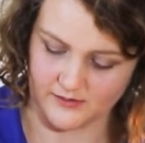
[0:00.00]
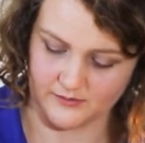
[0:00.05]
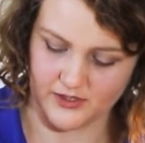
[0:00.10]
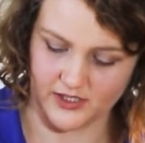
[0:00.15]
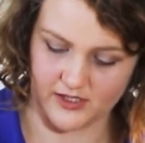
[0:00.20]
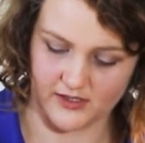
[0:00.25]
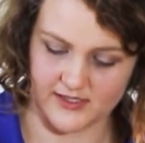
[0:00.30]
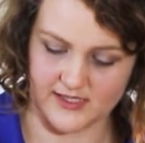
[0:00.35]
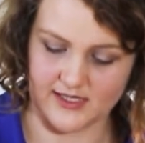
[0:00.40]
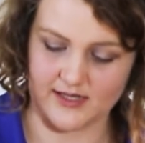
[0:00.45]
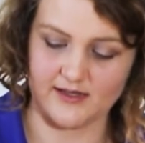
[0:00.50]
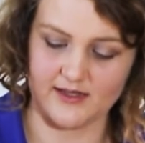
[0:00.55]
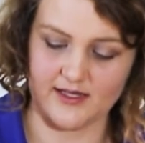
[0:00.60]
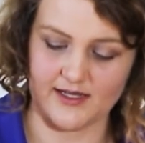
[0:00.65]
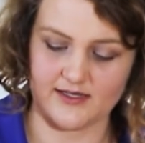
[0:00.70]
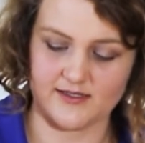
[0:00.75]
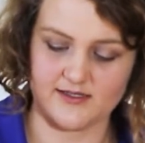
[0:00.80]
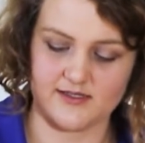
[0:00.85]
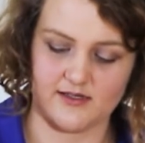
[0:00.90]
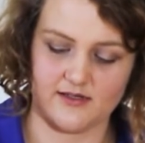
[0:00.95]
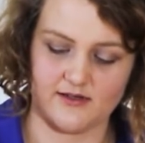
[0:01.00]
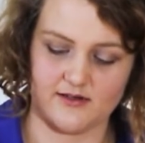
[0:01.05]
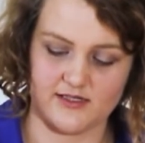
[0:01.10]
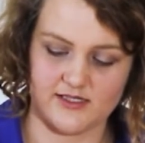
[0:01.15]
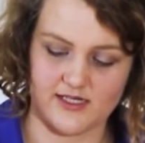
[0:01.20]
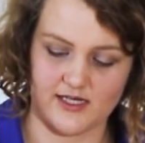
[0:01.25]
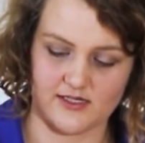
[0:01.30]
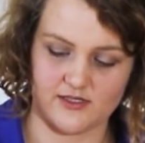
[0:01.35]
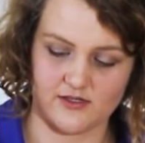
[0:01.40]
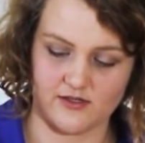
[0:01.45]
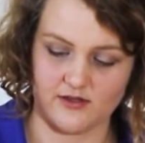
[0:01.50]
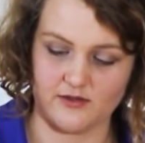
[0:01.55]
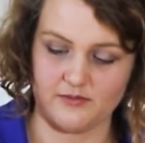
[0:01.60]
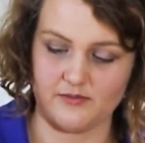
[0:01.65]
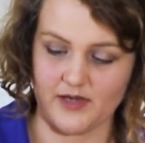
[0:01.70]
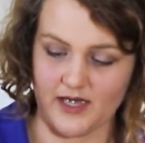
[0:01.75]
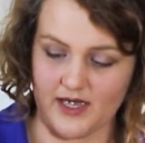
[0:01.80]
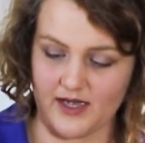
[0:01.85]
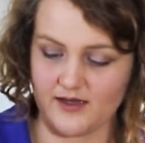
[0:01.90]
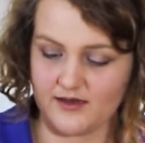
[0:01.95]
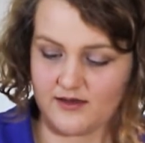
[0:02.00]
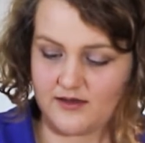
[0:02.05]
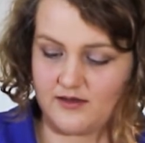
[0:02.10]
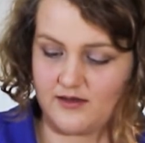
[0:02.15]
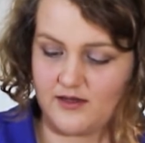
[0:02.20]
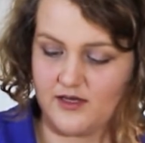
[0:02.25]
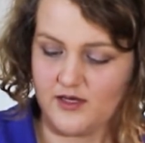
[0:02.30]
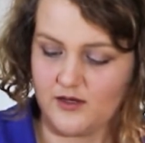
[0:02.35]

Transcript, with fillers: Because our legs are attached on the back,